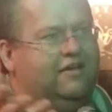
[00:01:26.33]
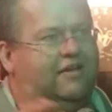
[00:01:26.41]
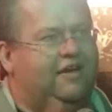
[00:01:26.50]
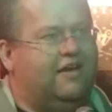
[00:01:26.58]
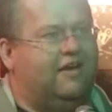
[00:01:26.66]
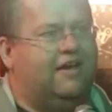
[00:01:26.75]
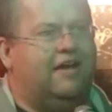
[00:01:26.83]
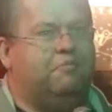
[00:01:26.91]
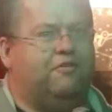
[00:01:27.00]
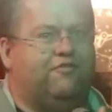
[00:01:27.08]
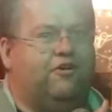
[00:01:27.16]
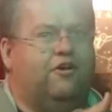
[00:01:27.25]
I
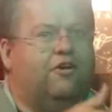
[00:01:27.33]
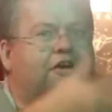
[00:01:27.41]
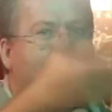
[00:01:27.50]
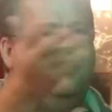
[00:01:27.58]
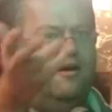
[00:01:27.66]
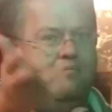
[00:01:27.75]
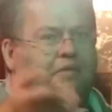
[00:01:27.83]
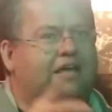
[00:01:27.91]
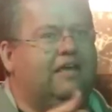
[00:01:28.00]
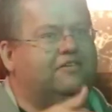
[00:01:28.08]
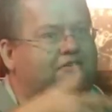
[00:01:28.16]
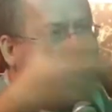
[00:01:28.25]
prefer a
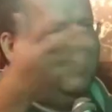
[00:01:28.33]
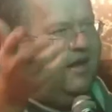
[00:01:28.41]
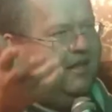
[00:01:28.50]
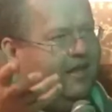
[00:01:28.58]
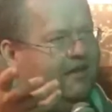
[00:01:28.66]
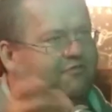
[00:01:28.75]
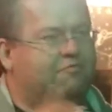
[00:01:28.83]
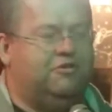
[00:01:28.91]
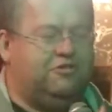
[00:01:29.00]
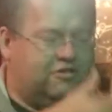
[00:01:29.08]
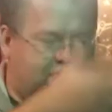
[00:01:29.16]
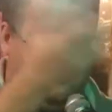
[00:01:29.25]
Mickey's or a High Life, but
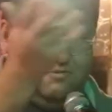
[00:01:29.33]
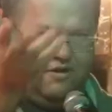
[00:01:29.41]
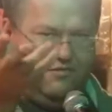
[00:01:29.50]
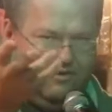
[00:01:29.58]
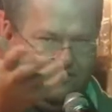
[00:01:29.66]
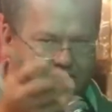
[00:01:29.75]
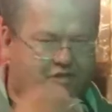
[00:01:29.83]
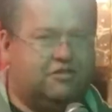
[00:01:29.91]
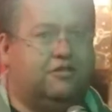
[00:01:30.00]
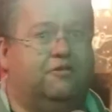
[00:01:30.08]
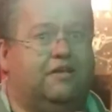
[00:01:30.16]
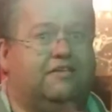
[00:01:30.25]
you can do whatever you
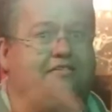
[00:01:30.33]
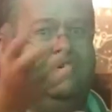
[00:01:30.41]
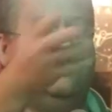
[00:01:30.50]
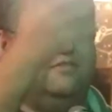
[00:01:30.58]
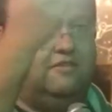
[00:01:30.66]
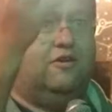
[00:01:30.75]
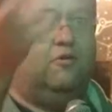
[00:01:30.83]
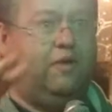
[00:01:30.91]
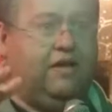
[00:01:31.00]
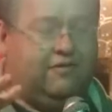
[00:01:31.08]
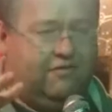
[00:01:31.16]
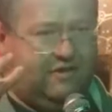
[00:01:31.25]
wish. Odessa is the
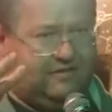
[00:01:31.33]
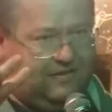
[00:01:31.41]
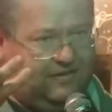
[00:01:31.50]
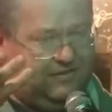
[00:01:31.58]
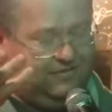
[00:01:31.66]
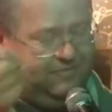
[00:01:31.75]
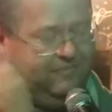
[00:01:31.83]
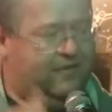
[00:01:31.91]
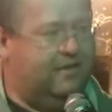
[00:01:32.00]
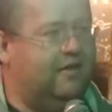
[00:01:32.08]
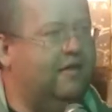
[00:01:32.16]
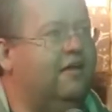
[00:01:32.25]
queen of these things.
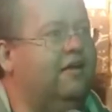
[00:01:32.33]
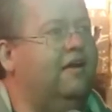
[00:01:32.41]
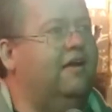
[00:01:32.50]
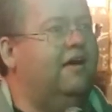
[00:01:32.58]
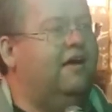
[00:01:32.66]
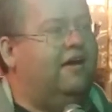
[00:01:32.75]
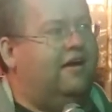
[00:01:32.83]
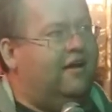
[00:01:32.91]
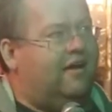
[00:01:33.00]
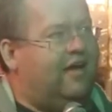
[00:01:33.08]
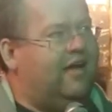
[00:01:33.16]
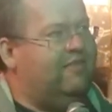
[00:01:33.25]

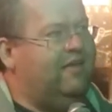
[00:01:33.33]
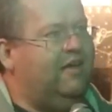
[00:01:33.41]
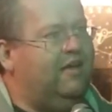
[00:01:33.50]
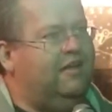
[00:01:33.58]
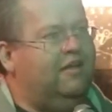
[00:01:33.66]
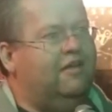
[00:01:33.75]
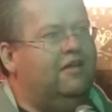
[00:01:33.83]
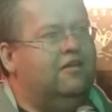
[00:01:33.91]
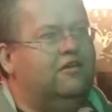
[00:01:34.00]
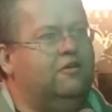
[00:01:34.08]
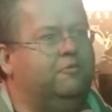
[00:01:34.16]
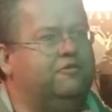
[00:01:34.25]
And then
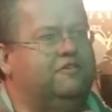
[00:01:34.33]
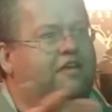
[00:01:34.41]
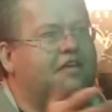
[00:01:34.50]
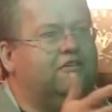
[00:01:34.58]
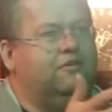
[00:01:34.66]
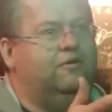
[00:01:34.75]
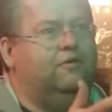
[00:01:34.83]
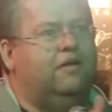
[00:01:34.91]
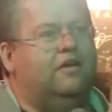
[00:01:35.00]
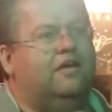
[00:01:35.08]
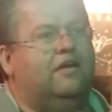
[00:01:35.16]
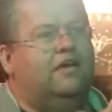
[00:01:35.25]
you proceed to
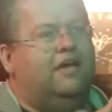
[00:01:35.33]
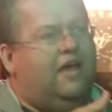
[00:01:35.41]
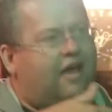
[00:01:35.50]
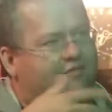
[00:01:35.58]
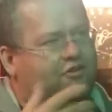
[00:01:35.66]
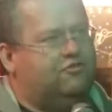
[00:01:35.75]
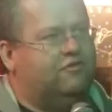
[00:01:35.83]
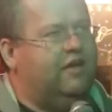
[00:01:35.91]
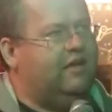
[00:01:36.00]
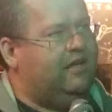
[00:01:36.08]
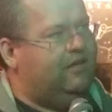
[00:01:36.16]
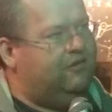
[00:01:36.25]
have your
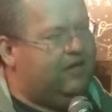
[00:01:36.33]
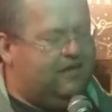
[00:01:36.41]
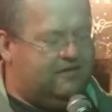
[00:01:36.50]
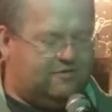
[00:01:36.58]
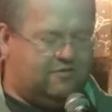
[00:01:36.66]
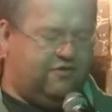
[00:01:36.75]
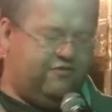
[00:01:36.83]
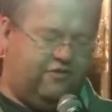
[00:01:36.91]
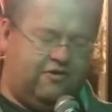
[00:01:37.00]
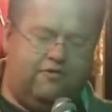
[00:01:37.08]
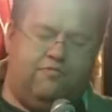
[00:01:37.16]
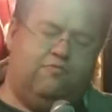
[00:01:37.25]
drink, and you get sort of,
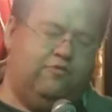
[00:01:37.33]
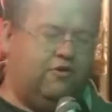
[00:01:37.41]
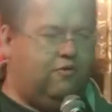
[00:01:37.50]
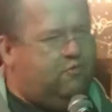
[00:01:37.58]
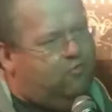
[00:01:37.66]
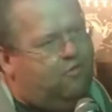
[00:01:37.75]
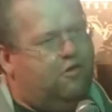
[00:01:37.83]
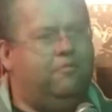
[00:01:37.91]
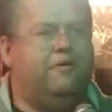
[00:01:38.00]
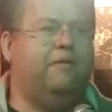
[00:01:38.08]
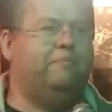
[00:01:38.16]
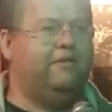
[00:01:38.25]
you know,
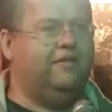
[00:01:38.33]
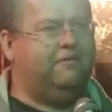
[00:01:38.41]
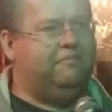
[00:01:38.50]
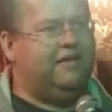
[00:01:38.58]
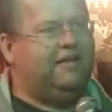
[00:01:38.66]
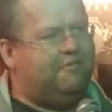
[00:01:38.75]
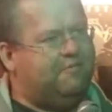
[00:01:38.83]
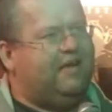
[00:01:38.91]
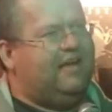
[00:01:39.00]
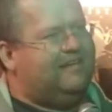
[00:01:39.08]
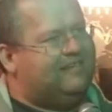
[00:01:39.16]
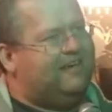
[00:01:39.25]
warmed up a little bit. Everybody
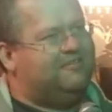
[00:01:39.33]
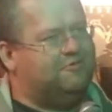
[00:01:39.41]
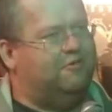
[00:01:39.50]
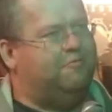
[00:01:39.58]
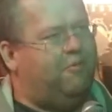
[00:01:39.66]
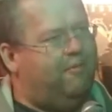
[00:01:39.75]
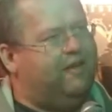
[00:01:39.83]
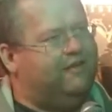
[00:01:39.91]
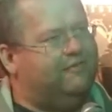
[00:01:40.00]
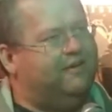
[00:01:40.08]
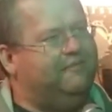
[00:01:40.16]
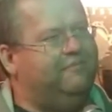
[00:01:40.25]
has that sort of point,
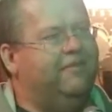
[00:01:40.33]
right?